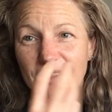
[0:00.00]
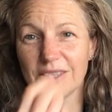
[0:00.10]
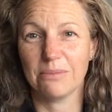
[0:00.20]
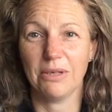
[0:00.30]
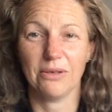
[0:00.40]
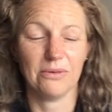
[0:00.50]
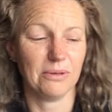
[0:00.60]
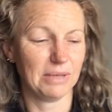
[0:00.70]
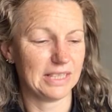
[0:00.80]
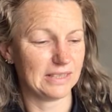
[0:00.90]
the smell
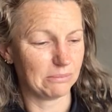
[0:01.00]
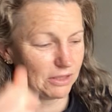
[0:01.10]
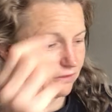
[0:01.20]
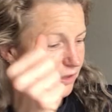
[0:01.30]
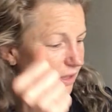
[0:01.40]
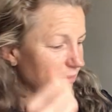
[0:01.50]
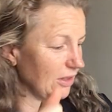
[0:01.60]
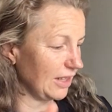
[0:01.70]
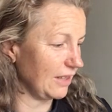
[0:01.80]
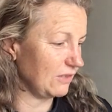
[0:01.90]
amazing. But if you
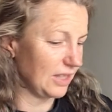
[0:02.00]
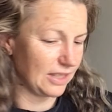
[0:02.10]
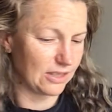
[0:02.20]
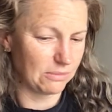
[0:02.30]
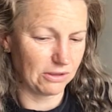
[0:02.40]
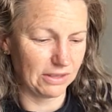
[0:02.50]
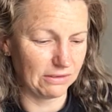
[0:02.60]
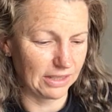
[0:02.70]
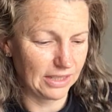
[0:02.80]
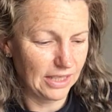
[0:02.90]
crumble the leaves, you get the smell
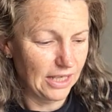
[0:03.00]
anyway.